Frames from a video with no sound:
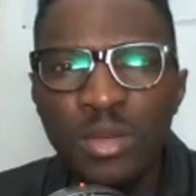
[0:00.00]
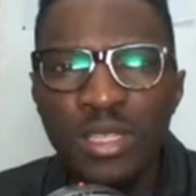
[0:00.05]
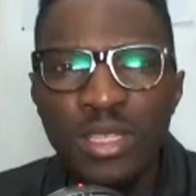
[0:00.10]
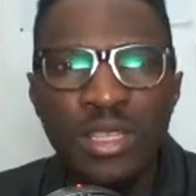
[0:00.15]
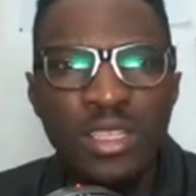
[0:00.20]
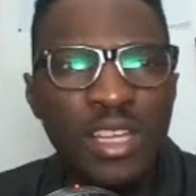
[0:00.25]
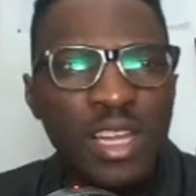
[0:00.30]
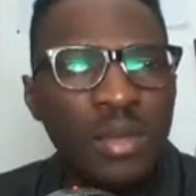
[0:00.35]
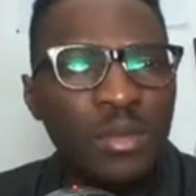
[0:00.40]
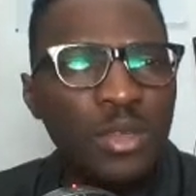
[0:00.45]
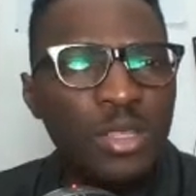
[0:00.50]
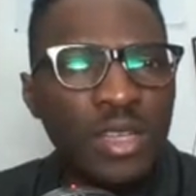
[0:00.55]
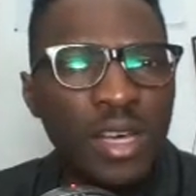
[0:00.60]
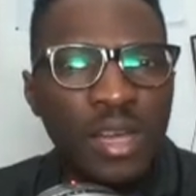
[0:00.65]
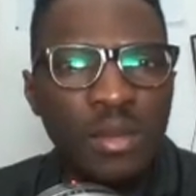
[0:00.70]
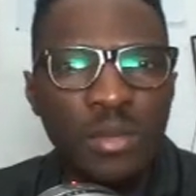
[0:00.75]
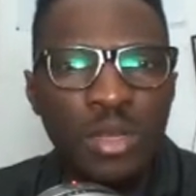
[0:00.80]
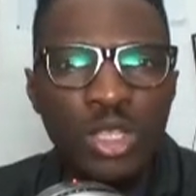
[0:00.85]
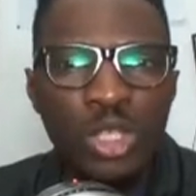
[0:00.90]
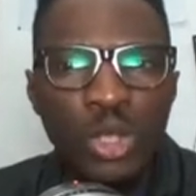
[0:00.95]
and telling me to
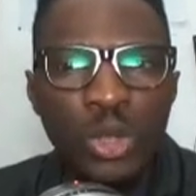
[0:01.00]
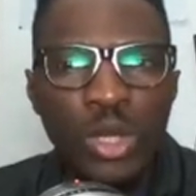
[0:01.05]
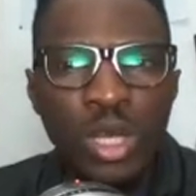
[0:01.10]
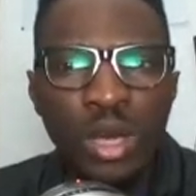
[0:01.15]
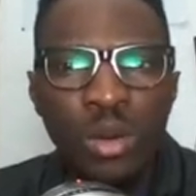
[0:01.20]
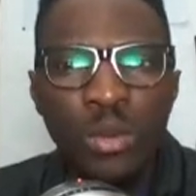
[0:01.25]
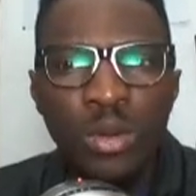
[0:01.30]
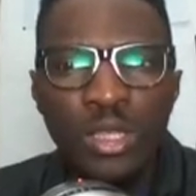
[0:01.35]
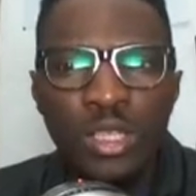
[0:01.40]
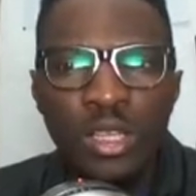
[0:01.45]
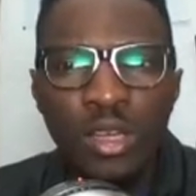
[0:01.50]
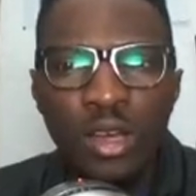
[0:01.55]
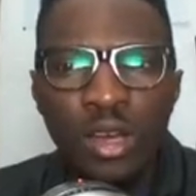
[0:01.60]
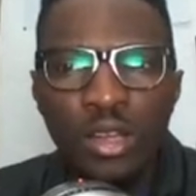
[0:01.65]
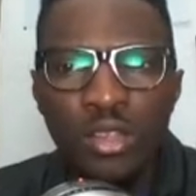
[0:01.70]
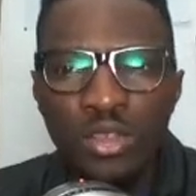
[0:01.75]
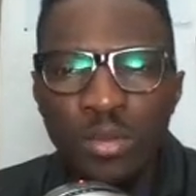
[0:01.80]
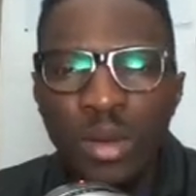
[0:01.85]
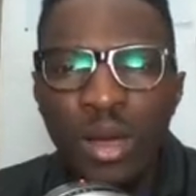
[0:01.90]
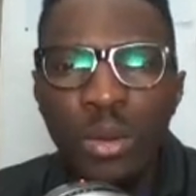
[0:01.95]
add me to their
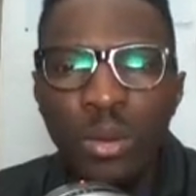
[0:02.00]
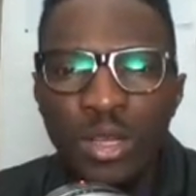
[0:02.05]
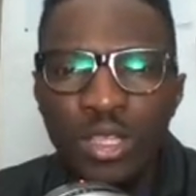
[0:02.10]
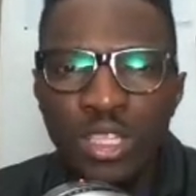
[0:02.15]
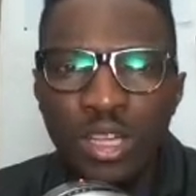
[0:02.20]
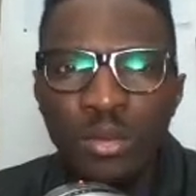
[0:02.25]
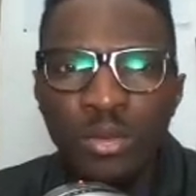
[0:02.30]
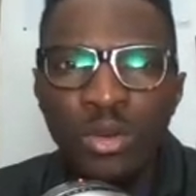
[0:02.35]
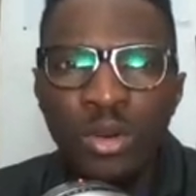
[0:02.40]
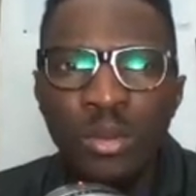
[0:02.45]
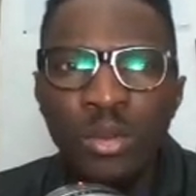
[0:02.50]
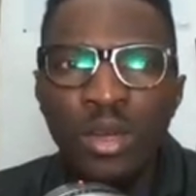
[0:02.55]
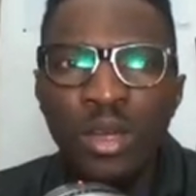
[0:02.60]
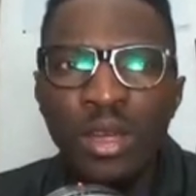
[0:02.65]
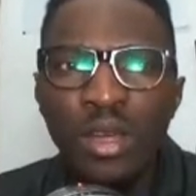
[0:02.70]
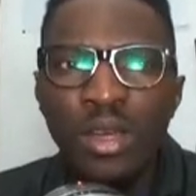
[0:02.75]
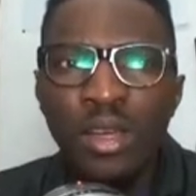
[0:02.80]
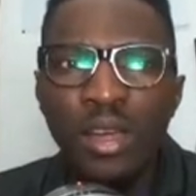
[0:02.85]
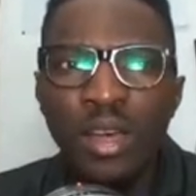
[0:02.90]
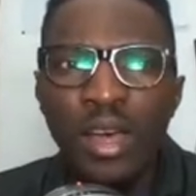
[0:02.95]
to my WhatsApp group.
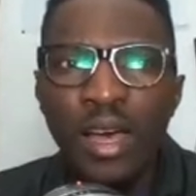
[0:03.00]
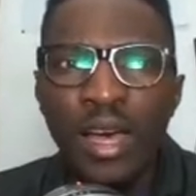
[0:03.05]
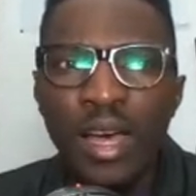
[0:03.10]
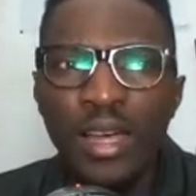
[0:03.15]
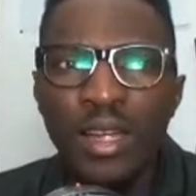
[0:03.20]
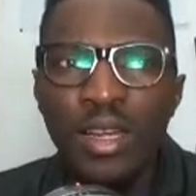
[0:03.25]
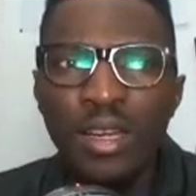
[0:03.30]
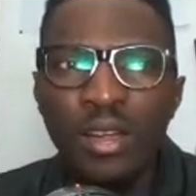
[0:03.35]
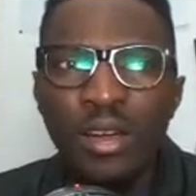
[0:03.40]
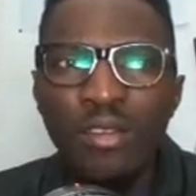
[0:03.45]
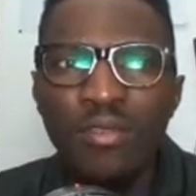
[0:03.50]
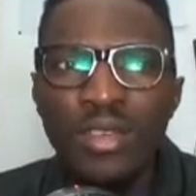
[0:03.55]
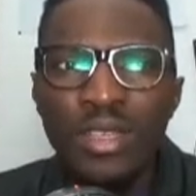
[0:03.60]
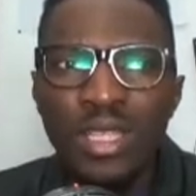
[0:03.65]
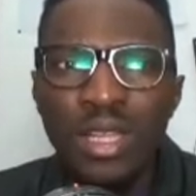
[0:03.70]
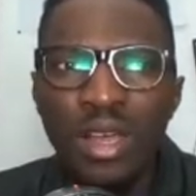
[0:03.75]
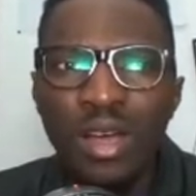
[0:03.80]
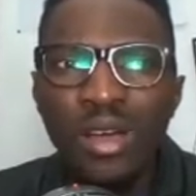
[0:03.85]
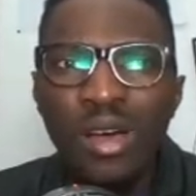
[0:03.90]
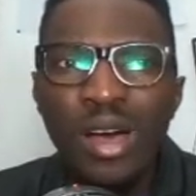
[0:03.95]
And
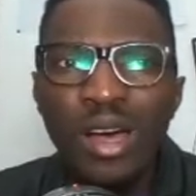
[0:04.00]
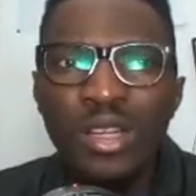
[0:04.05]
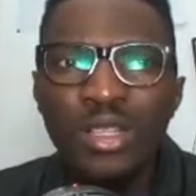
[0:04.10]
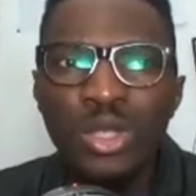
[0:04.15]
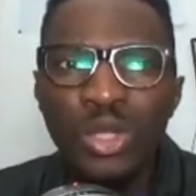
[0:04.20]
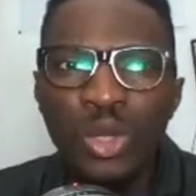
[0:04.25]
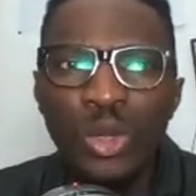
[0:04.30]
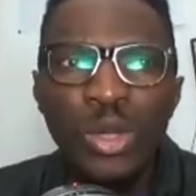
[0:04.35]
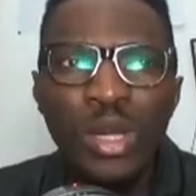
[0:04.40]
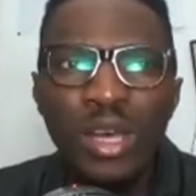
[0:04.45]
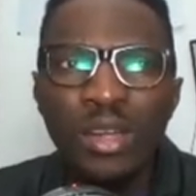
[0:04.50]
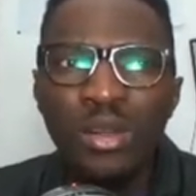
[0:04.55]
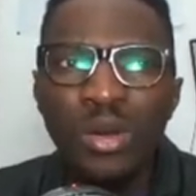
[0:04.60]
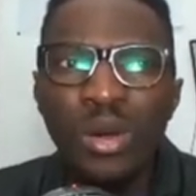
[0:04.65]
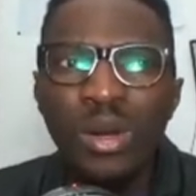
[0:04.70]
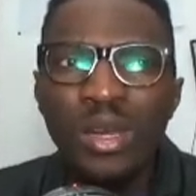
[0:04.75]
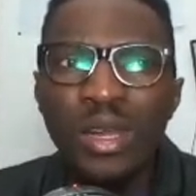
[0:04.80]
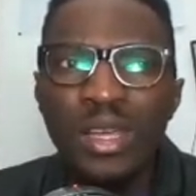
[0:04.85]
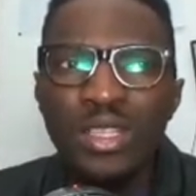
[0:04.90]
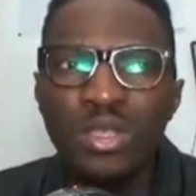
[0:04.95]
obviously I can't do that
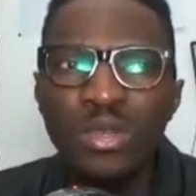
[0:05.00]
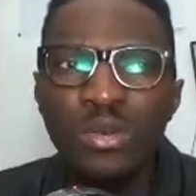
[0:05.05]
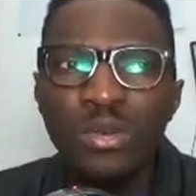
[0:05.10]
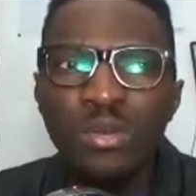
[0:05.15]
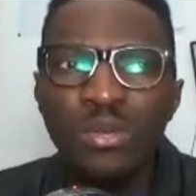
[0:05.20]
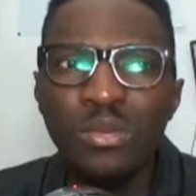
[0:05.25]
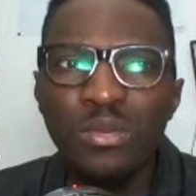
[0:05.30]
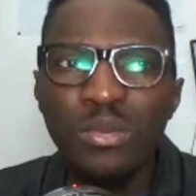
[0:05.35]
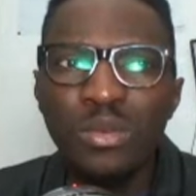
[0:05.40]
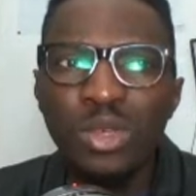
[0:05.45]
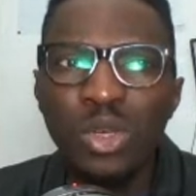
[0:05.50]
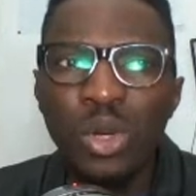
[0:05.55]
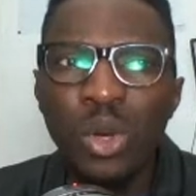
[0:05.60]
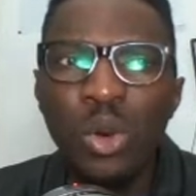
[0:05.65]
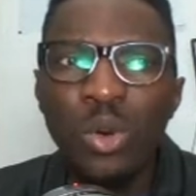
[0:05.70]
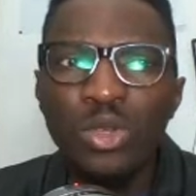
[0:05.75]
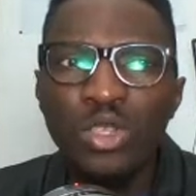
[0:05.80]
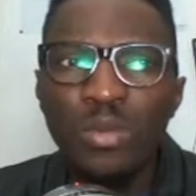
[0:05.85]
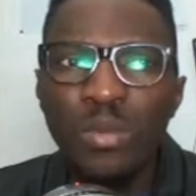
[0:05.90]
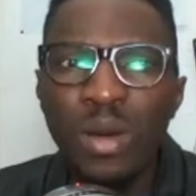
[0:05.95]
unless you
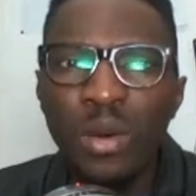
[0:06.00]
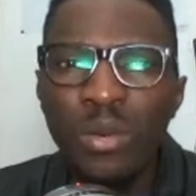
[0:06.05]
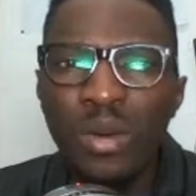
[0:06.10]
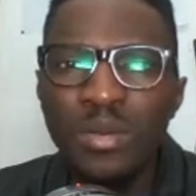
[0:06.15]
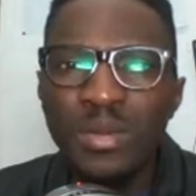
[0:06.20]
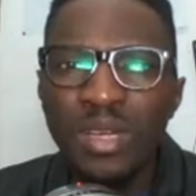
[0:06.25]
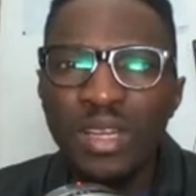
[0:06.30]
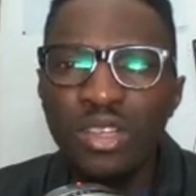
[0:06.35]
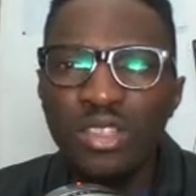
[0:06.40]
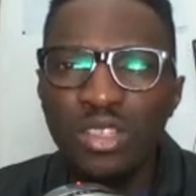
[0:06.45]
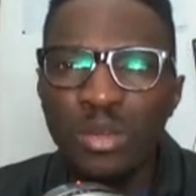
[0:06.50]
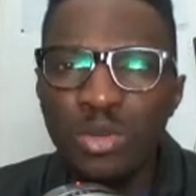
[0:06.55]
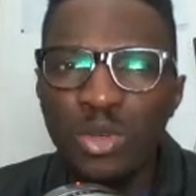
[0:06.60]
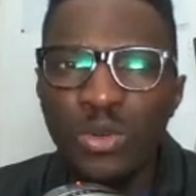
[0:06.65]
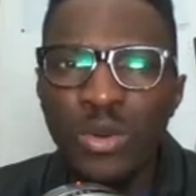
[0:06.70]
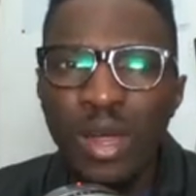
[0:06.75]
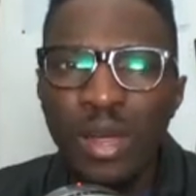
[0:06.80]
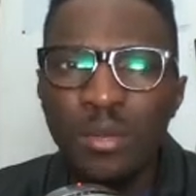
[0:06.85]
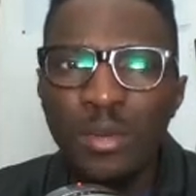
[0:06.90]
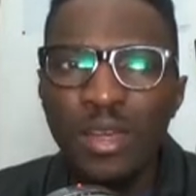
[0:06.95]
go to my website and
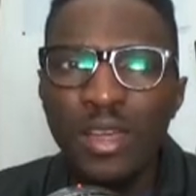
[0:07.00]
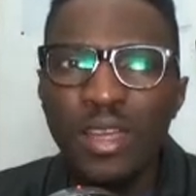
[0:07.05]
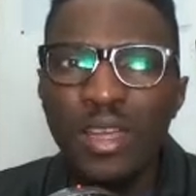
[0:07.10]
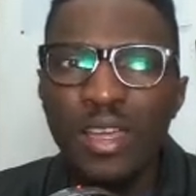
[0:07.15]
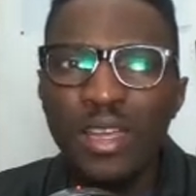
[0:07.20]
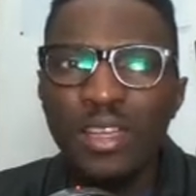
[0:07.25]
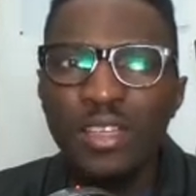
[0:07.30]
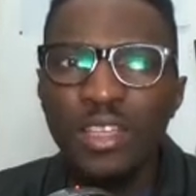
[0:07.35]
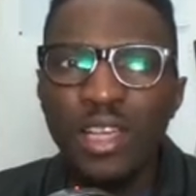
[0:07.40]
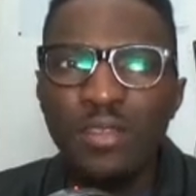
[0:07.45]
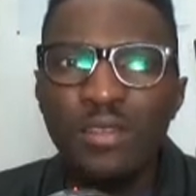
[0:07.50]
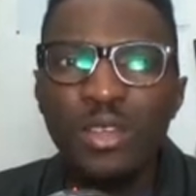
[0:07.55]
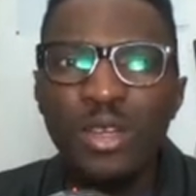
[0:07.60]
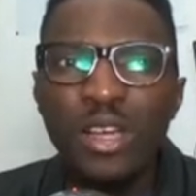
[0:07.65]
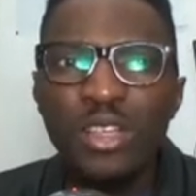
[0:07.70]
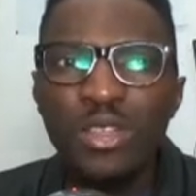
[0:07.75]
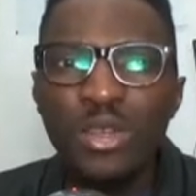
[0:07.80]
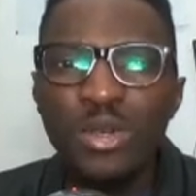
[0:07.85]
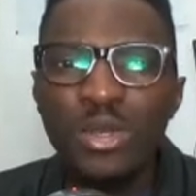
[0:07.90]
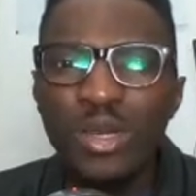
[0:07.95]
subscribe. So even though I
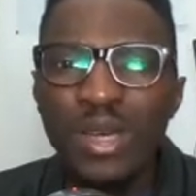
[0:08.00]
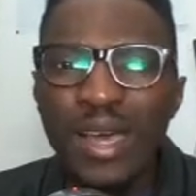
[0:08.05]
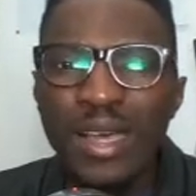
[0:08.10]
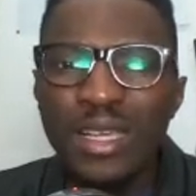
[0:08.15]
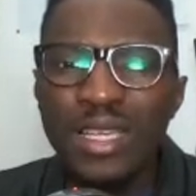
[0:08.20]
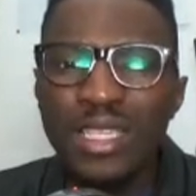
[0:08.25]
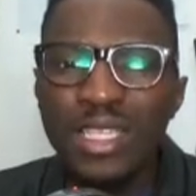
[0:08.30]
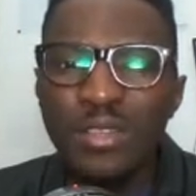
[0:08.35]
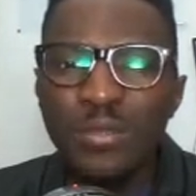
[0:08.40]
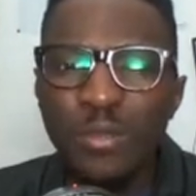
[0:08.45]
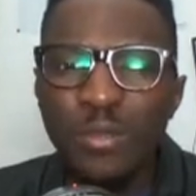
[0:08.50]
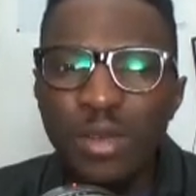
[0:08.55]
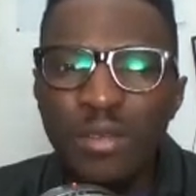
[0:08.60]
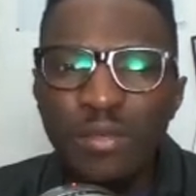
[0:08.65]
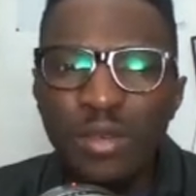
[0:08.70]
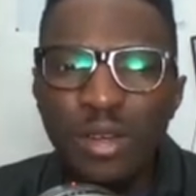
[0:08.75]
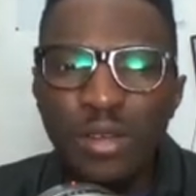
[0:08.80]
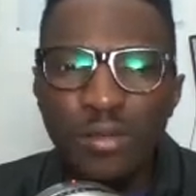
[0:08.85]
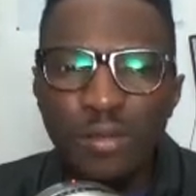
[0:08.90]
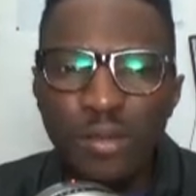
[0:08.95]
told you guys it's free
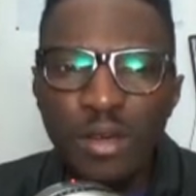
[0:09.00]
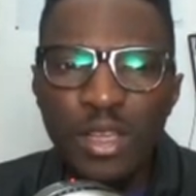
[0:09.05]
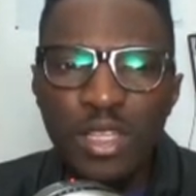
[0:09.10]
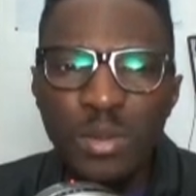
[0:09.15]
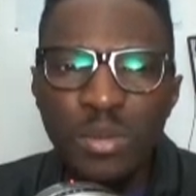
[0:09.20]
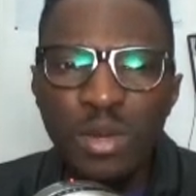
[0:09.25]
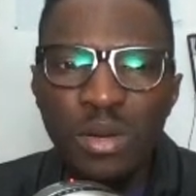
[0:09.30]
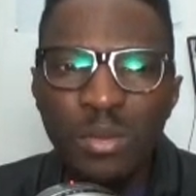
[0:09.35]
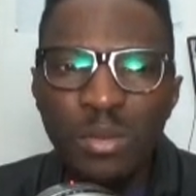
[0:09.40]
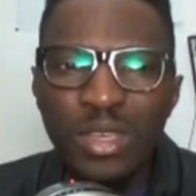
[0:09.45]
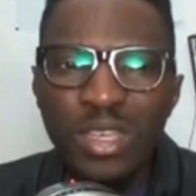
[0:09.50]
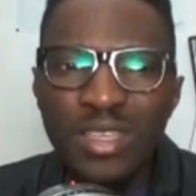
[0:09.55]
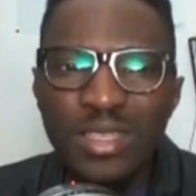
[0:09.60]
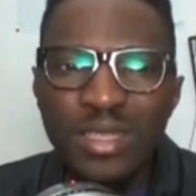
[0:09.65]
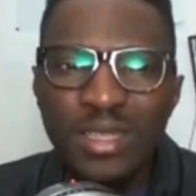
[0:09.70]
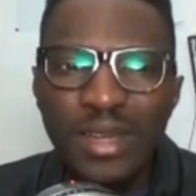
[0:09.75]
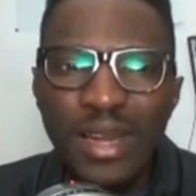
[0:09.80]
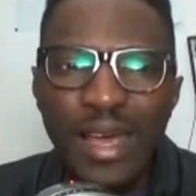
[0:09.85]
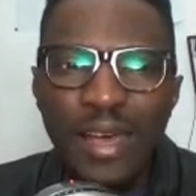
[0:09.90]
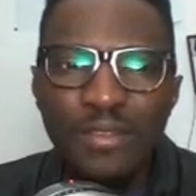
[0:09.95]
for the first month, but you
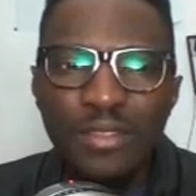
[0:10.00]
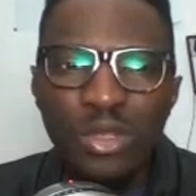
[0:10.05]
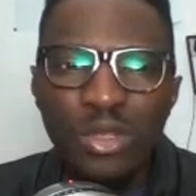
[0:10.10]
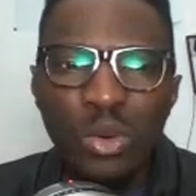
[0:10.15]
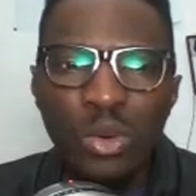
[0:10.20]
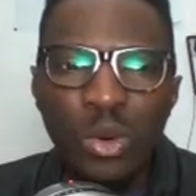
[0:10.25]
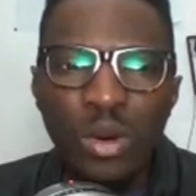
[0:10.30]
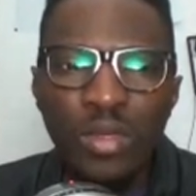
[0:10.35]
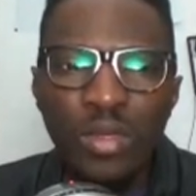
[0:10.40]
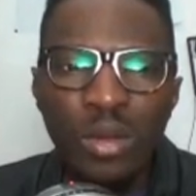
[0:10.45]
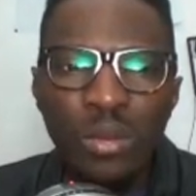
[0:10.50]
still have to go on the